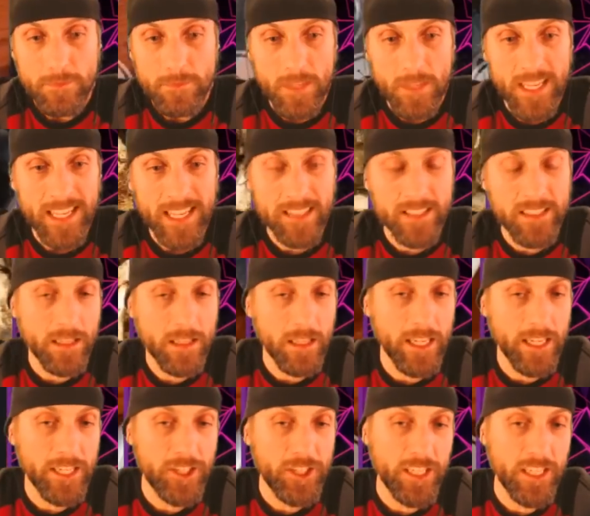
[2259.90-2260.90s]
It's
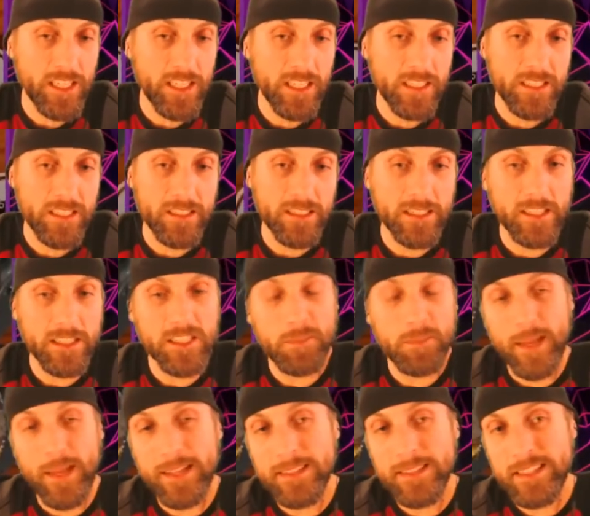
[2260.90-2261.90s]
delicious, it's
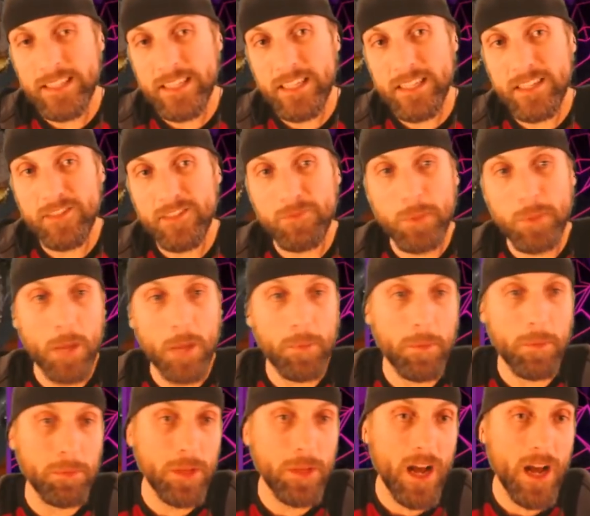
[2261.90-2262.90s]
expensive, blah, blah,
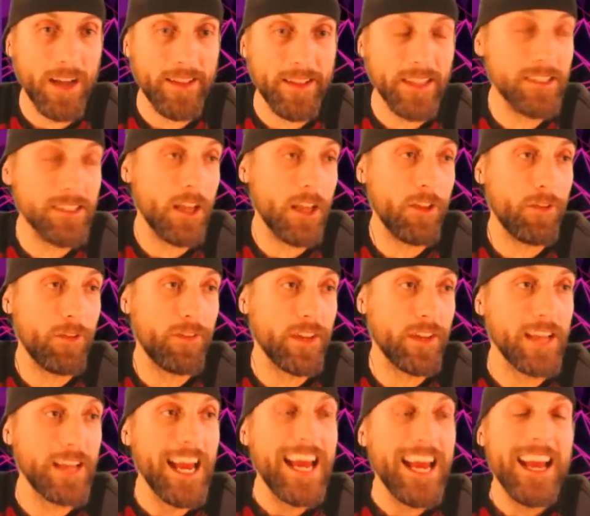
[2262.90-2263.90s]
blah. That's another
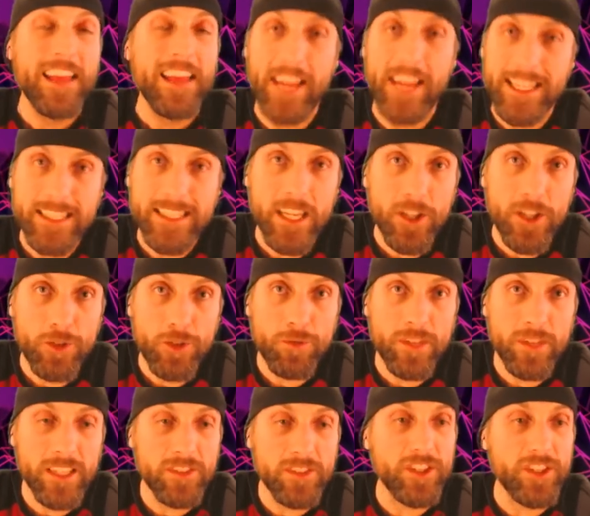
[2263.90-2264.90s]
thing. They tell you
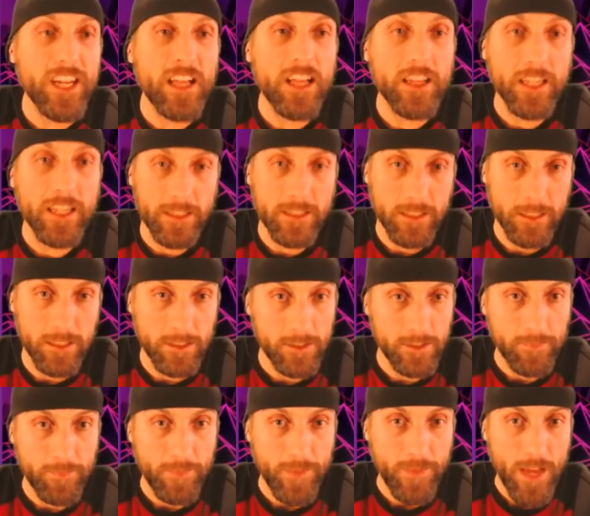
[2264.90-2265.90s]
these are
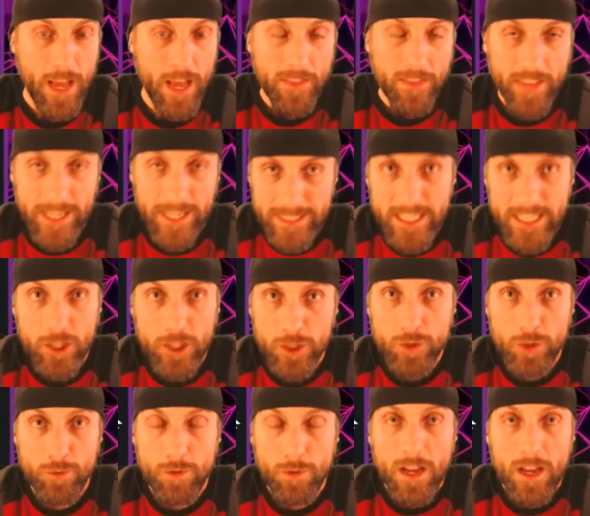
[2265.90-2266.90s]
delicacies. They tell
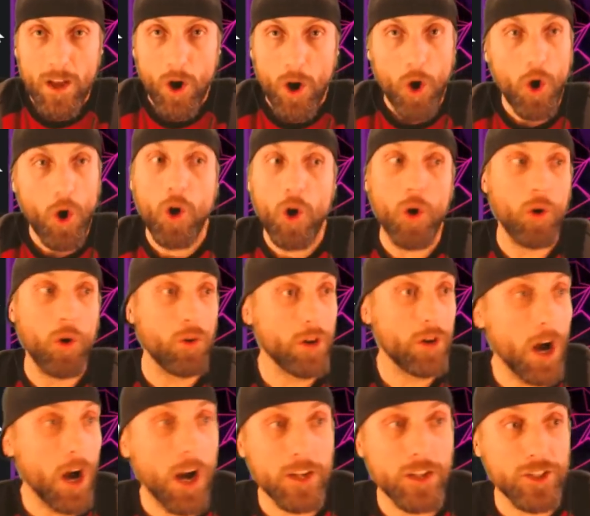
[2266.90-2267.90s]
you, oh
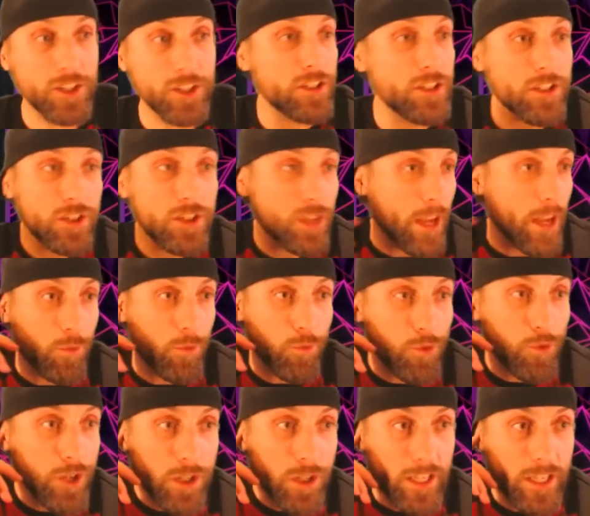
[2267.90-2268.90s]
gosh, this is like
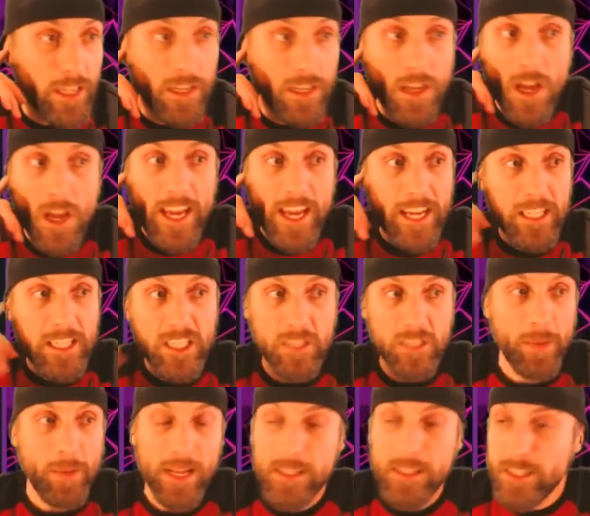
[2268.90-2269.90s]
really
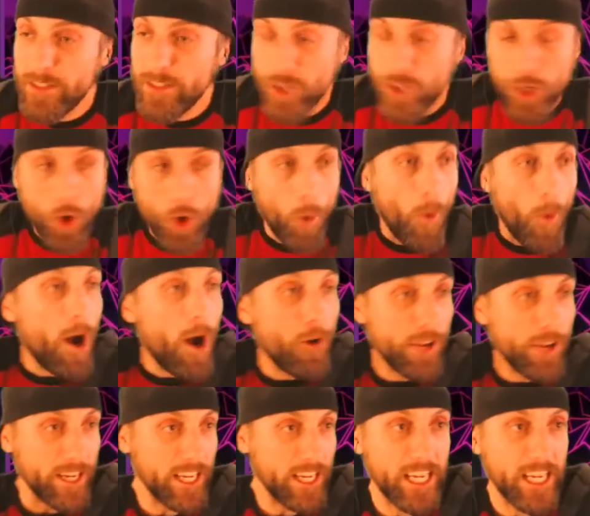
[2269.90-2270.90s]
expensive to go out
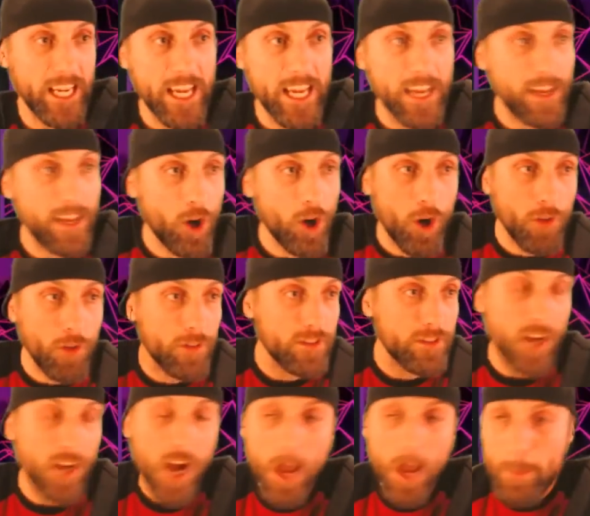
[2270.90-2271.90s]
and get and all the
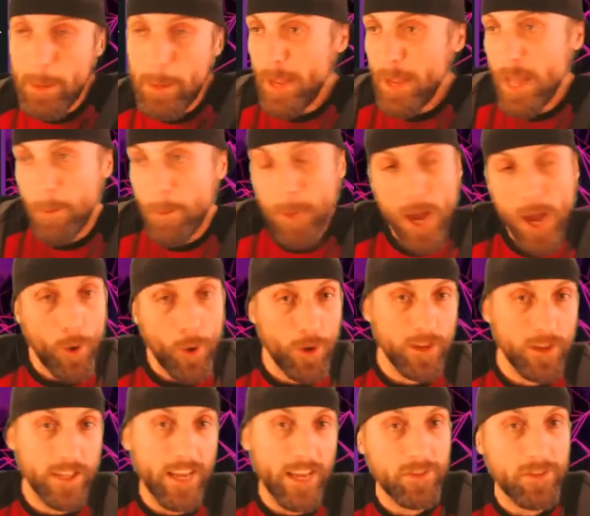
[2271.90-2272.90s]
time and manpower
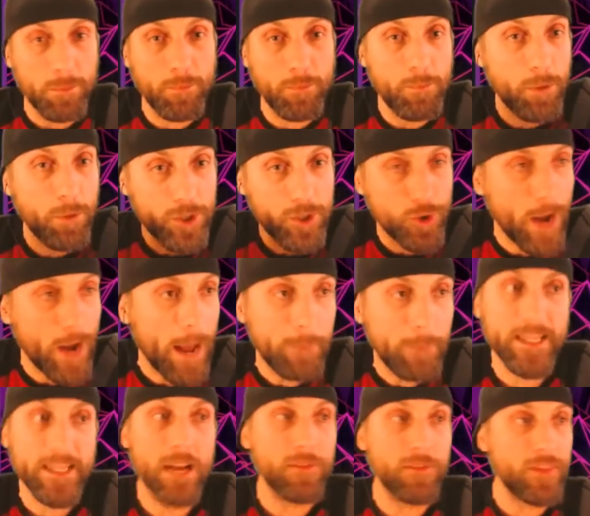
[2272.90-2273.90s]
and they have to put
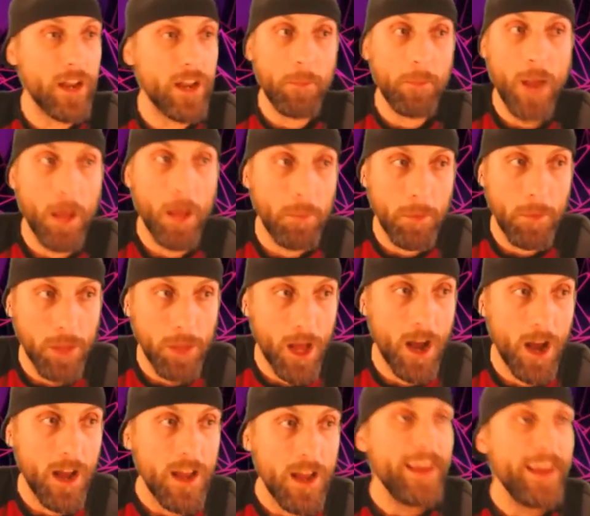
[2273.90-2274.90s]
traps out there, blah, blah,
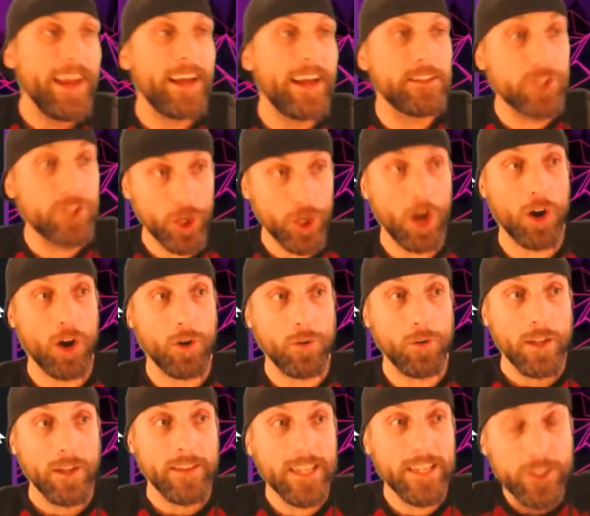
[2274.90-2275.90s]
blah. And so
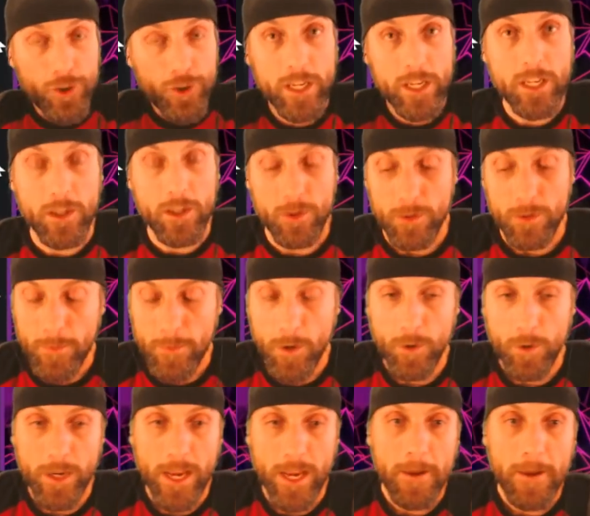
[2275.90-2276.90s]
they trick you,
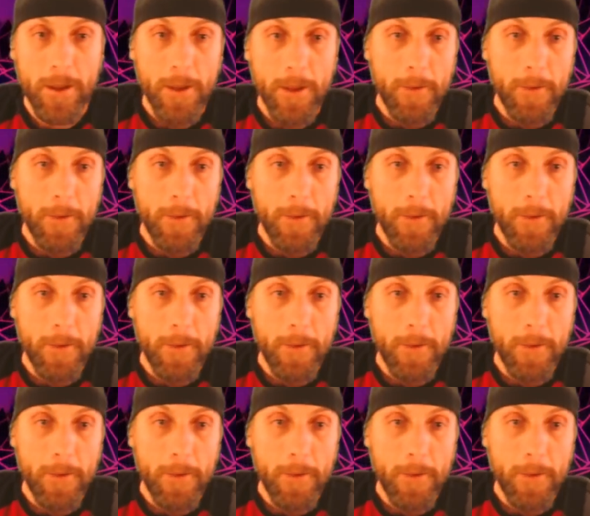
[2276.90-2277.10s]
okay?